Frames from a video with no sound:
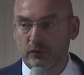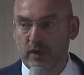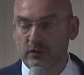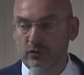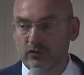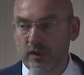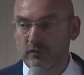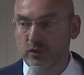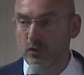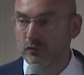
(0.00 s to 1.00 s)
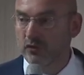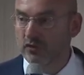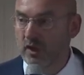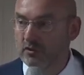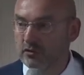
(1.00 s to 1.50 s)
find yourself in
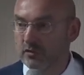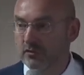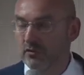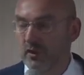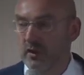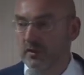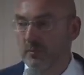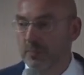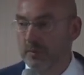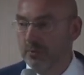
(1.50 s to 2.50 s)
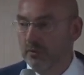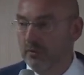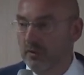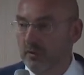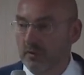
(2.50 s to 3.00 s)
conversations that
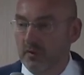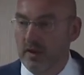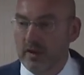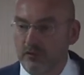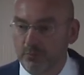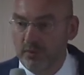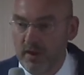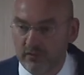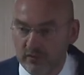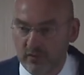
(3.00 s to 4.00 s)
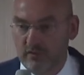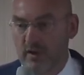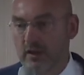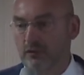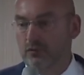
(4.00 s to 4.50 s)
people express this
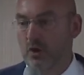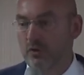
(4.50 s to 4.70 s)
lack of